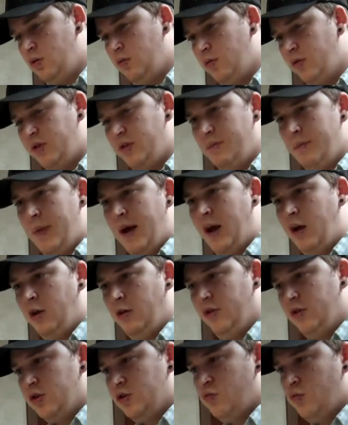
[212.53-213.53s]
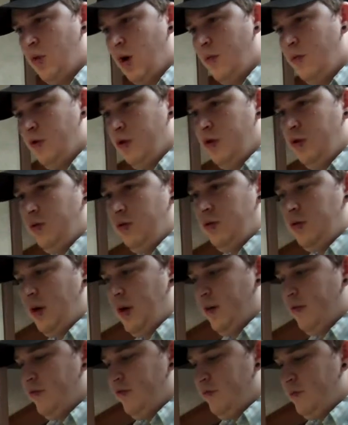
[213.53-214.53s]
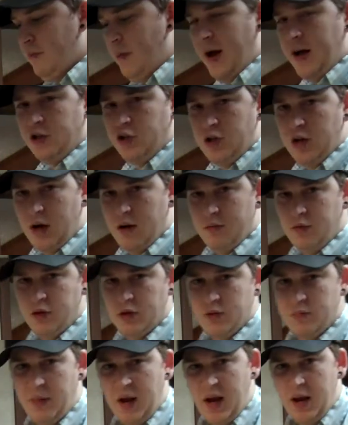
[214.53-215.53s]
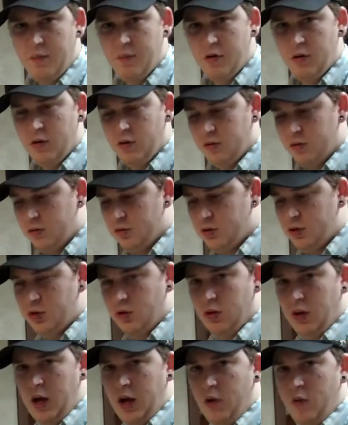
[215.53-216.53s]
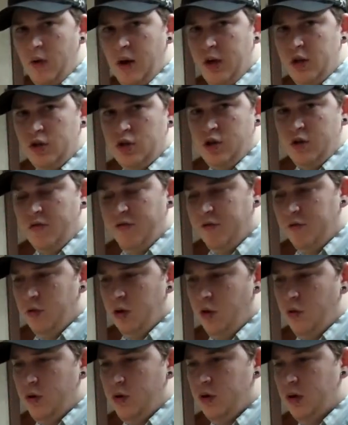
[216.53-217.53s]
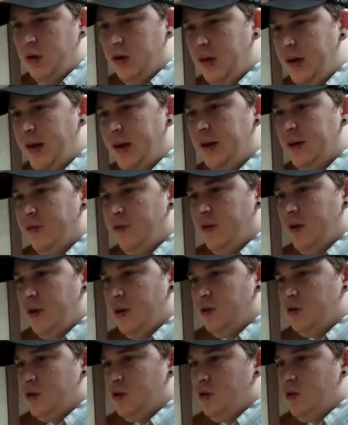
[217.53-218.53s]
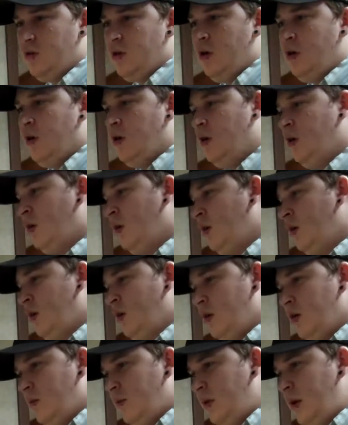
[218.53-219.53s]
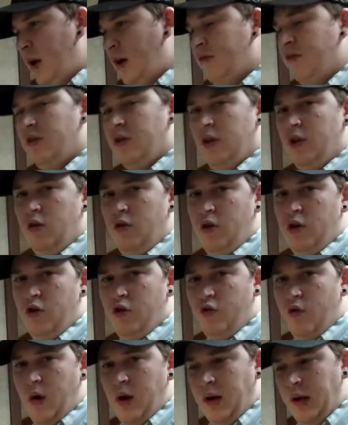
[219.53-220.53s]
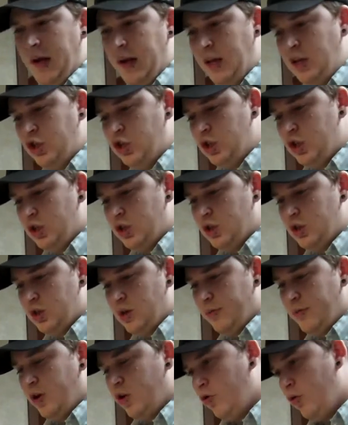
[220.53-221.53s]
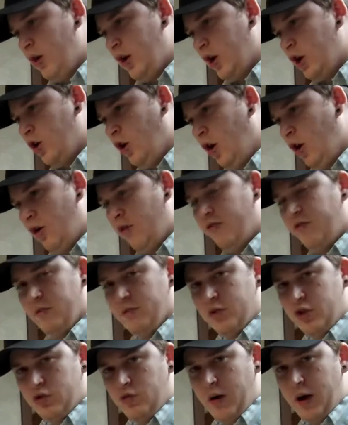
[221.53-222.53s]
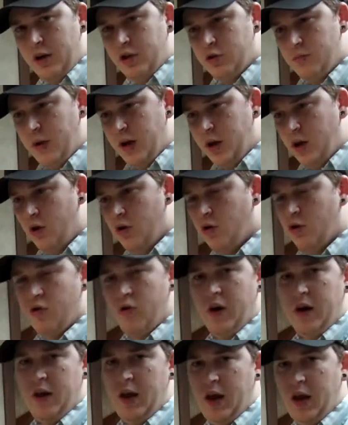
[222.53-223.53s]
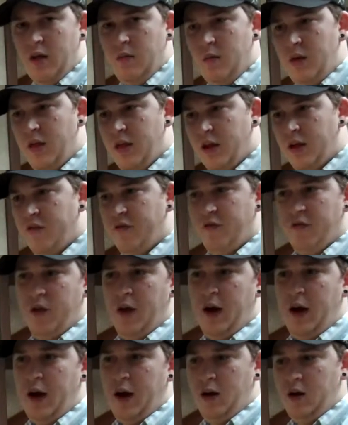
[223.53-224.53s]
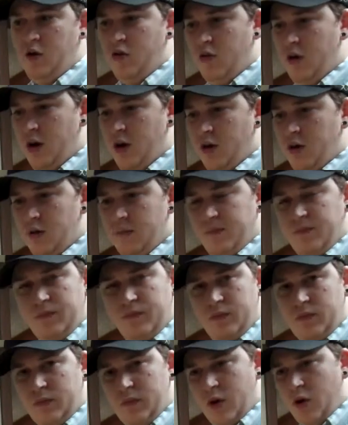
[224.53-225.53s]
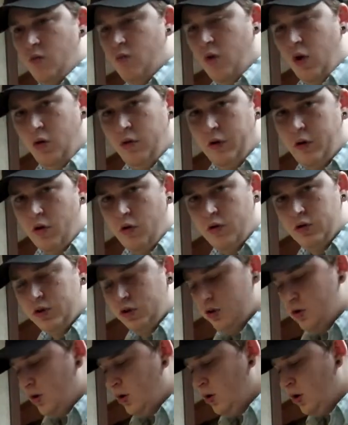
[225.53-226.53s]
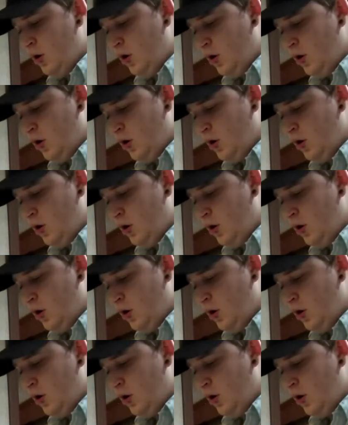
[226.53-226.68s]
With the metal, there's rubber. You have mesh objects, paper, so lightweight, so you can float. You can cling to things. I mean, everything. You can create an engine to something, create a car from scratch, make it go. Create an enemy that can fly. Create a roller coaster.